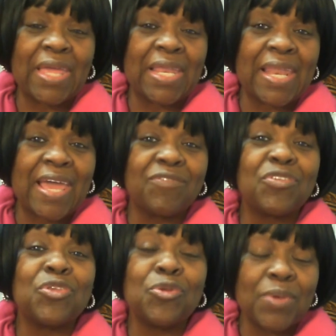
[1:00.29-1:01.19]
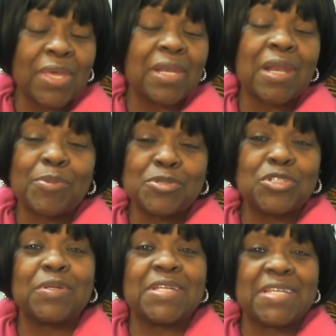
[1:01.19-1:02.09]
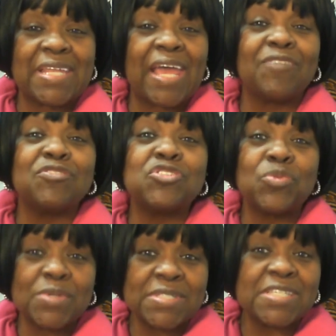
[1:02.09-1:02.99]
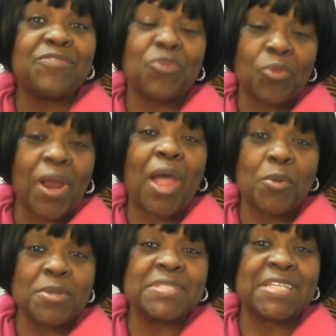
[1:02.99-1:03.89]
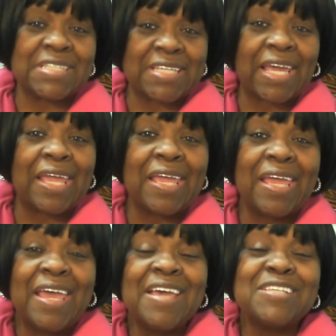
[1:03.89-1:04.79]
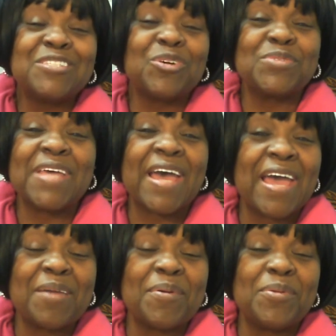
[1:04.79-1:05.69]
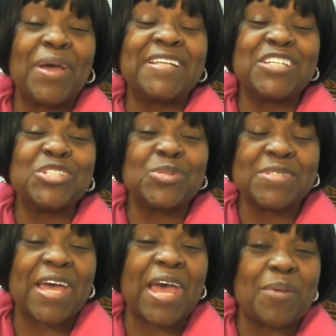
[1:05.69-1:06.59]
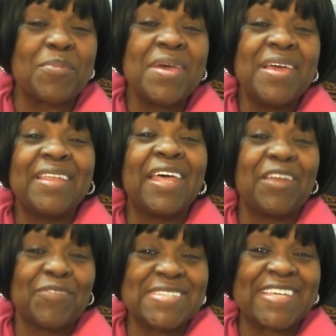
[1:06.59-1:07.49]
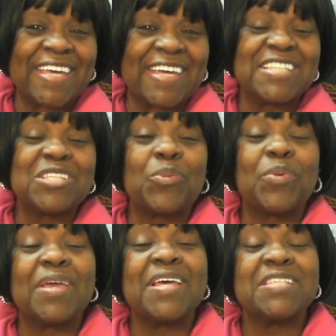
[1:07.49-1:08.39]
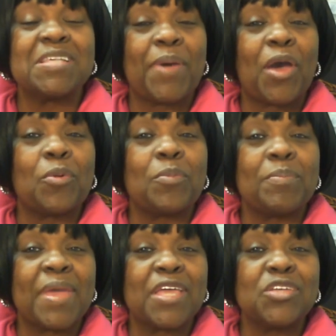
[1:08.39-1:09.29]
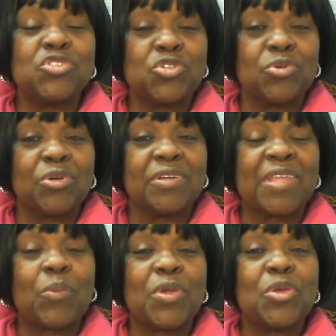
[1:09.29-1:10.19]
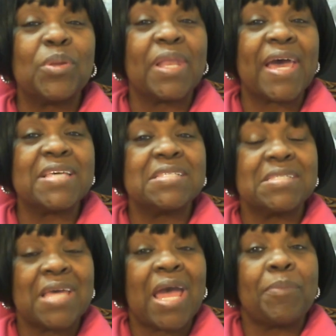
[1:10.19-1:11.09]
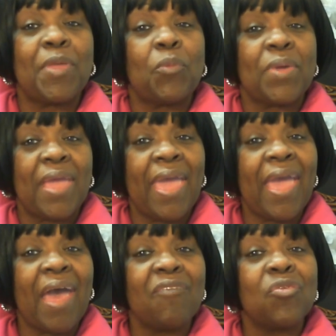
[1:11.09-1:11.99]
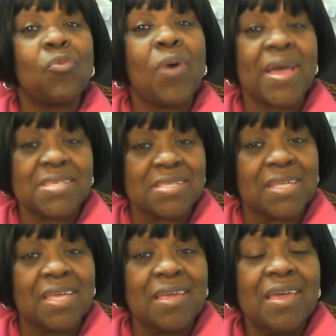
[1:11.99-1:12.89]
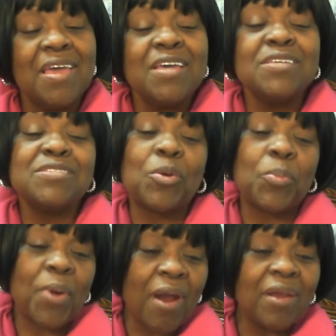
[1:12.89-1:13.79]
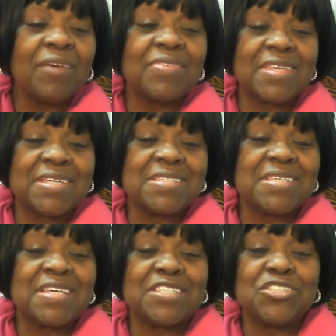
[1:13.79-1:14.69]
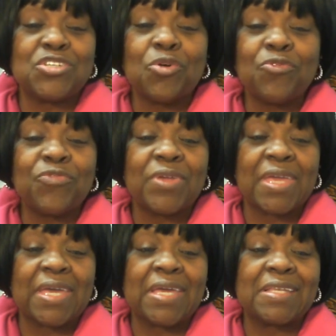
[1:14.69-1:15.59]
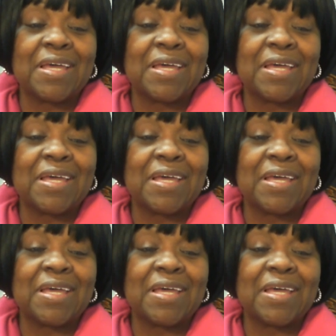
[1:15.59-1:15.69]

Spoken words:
in life. You get an opportunity to have 24 hours in a day. So time, additional time, none of us get. So it's about making sure that we utilize the time that we have wisely. So part of this is, don't forget